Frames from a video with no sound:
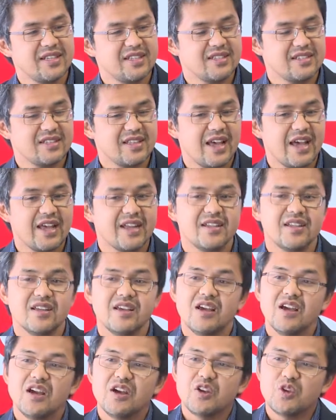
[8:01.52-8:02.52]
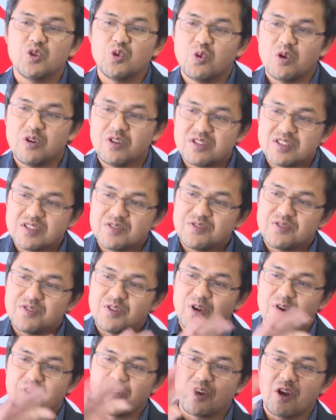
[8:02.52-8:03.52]
is that you want some
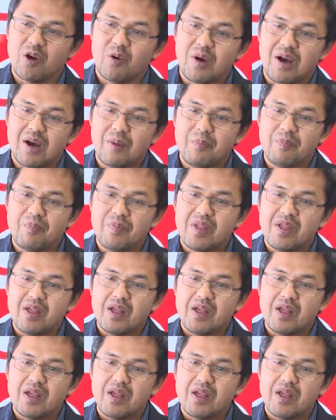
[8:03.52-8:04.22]
flow to go up,